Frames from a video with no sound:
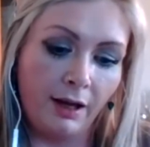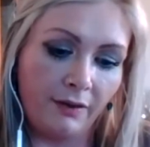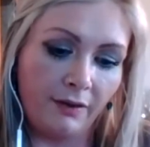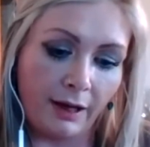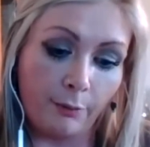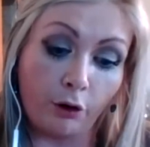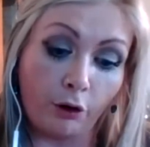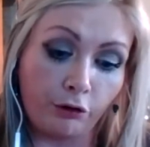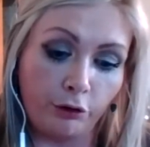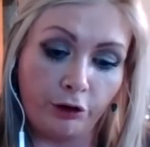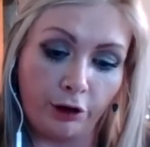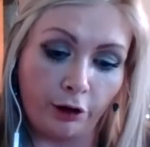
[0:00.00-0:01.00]
They were
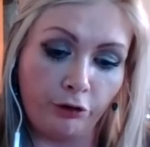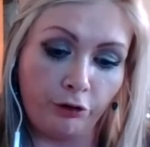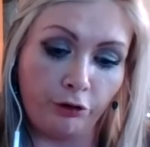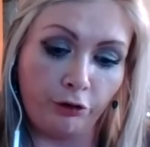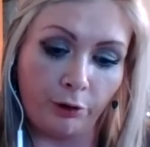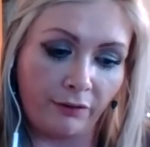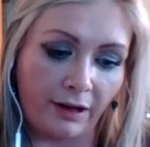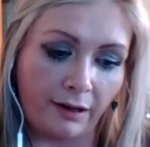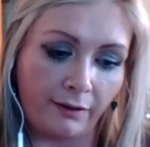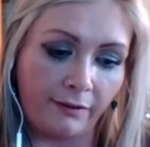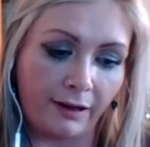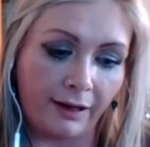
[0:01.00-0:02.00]
also huge music
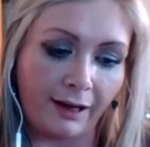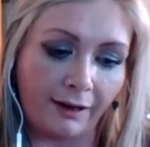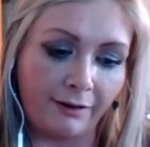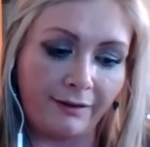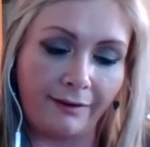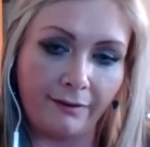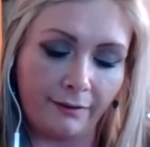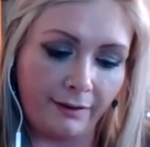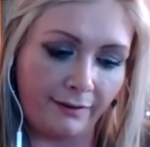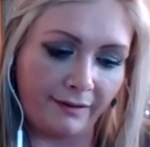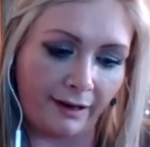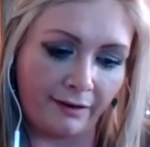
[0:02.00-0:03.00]
fans and had a decently
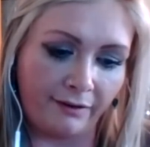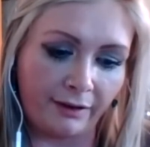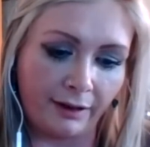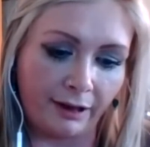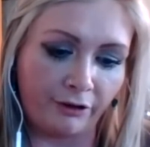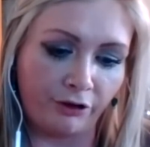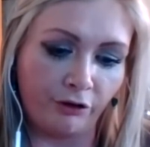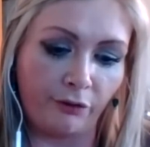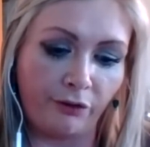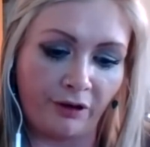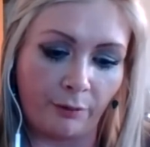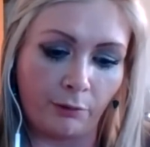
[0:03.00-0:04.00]
sized collection of
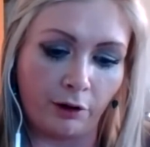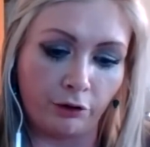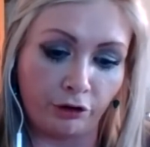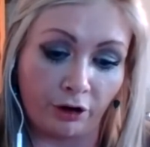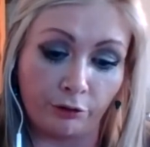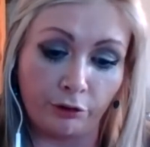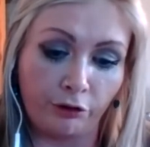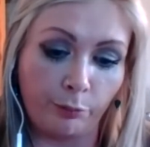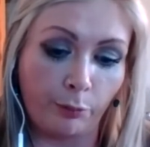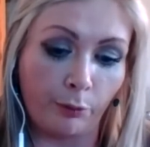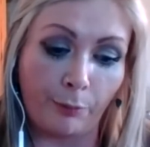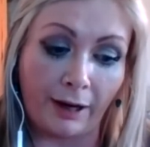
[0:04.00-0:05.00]
similar genres,
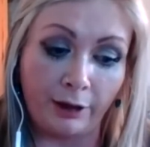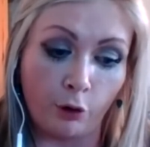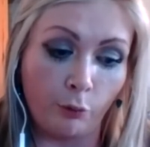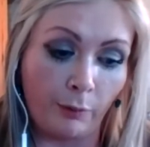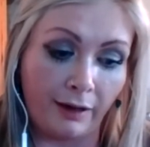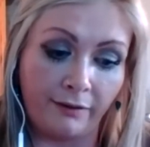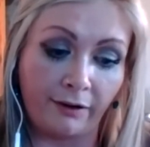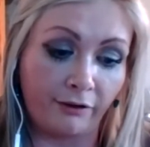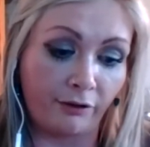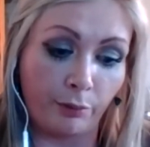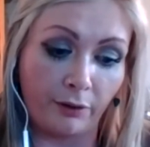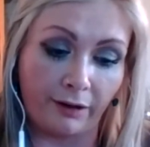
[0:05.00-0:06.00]
but by no means as
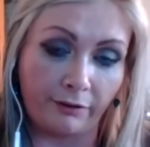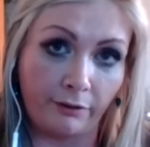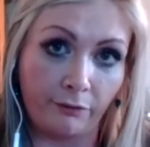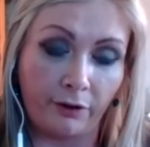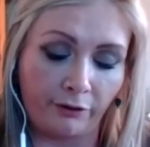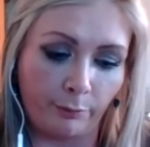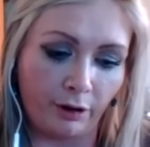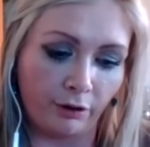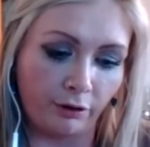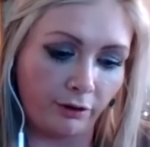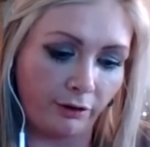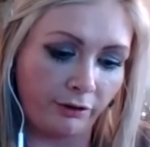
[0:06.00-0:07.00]
impressive as my
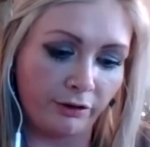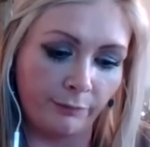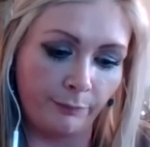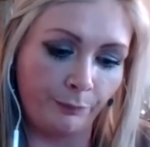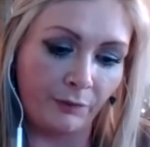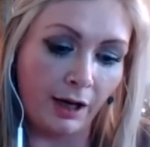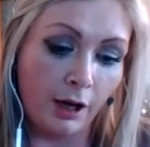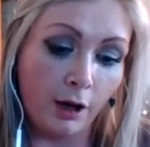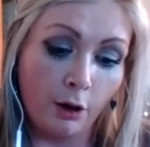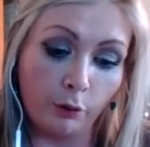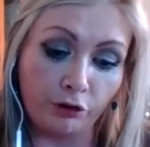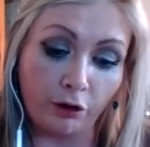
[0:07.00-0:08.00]
uncle's,
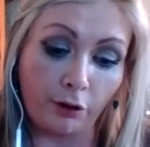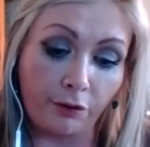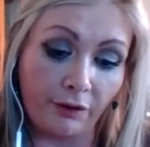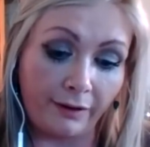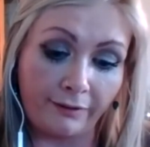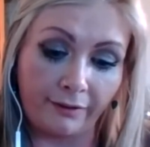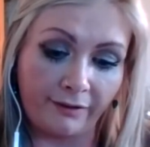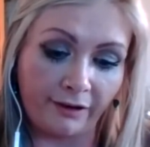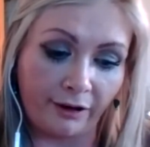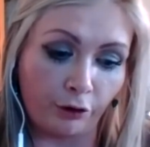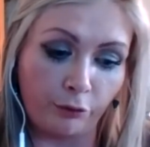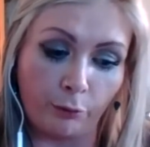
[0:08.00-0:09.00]
which all things
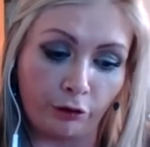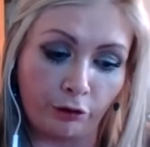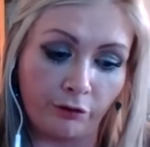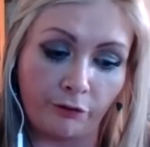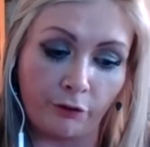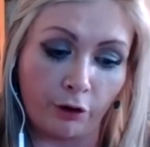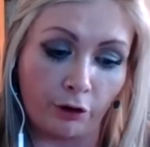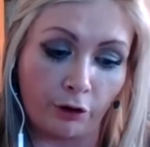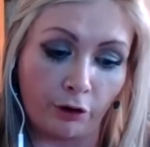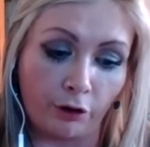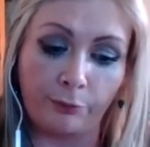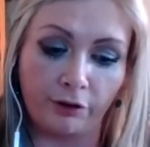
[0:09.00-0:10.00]
considered must have cost him an
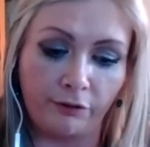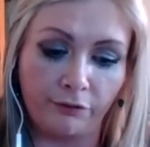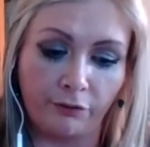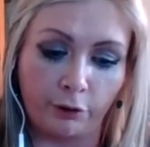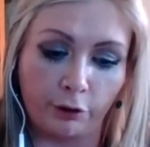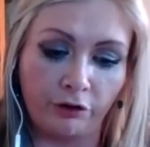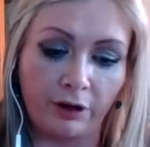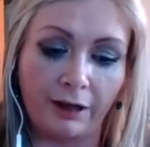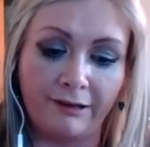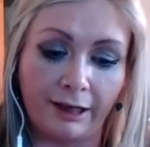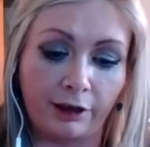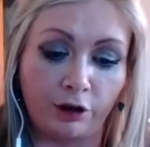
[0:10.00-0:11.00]
absolute fortune and
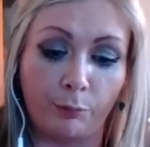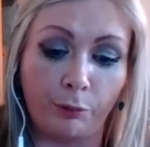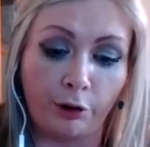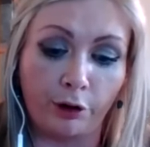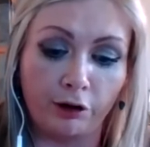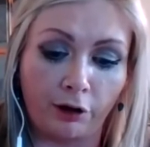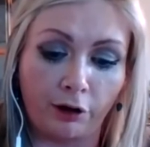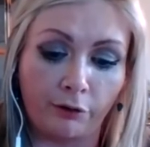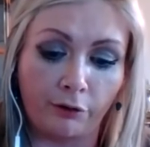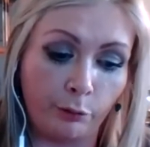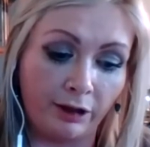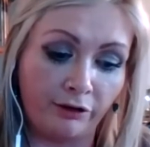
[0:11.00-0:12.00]
taken up a good lot of
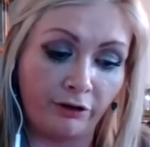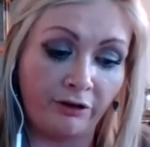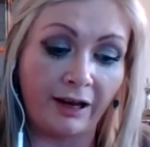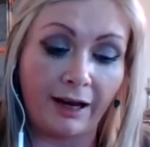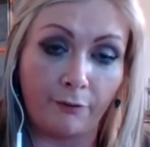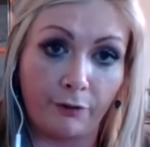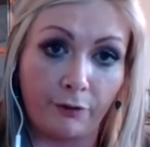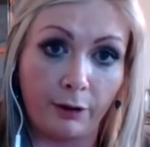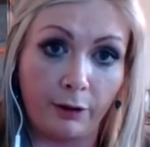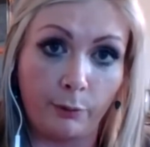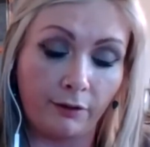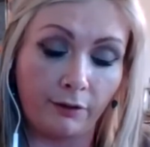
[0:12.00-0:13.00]
his wages every
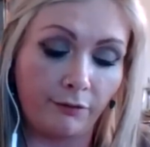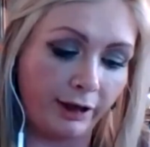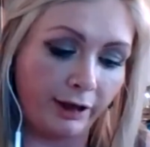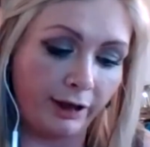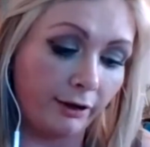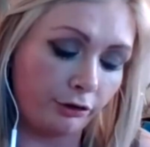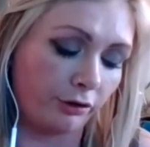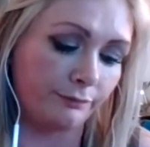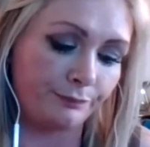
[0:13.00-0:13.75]
week for years.